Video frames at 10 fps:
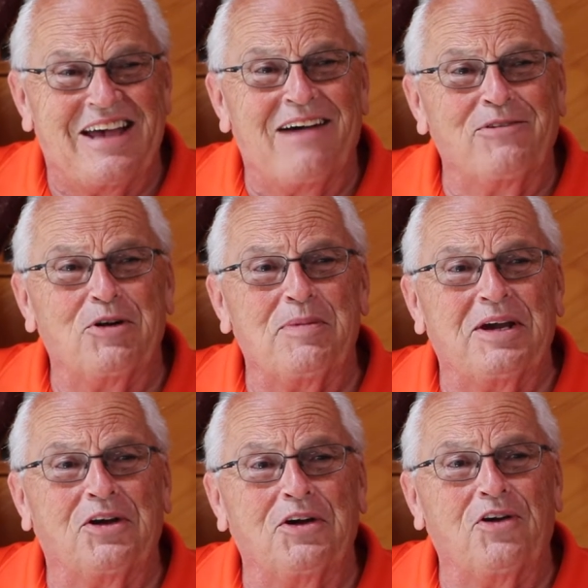"I'm going to be
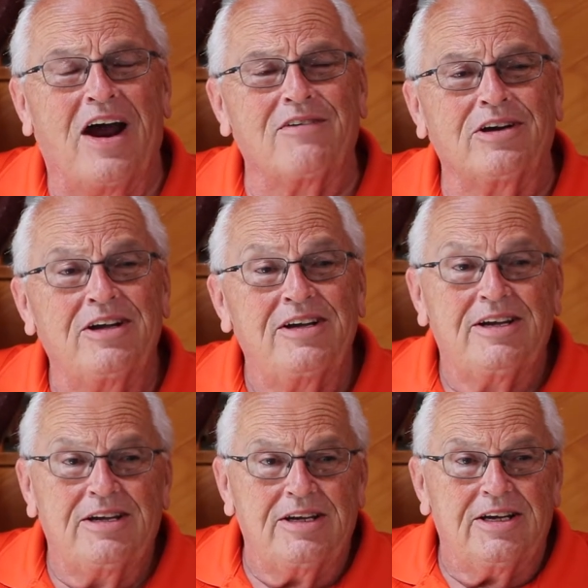a good driver."
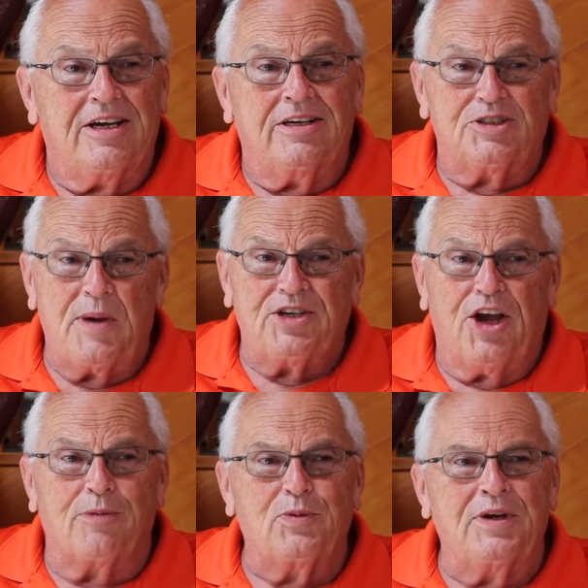Especially
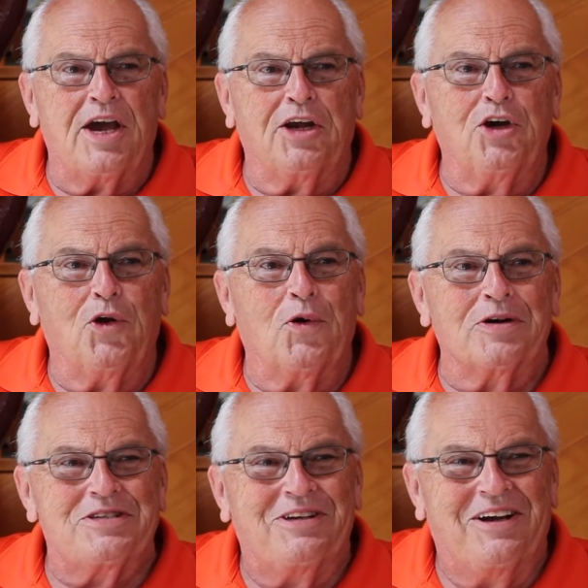helps when you got a good
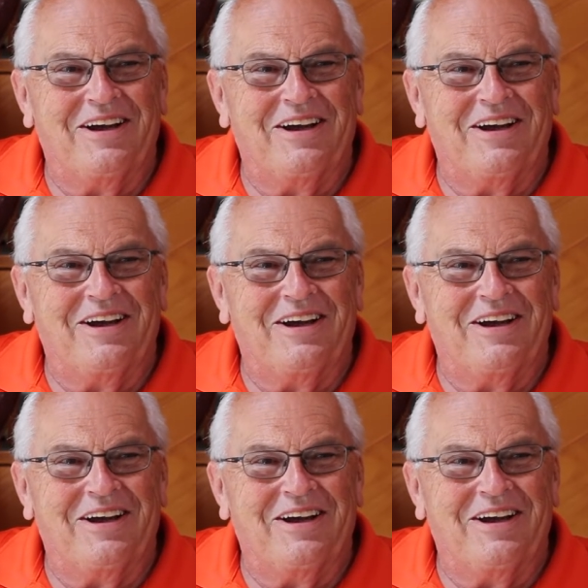horse.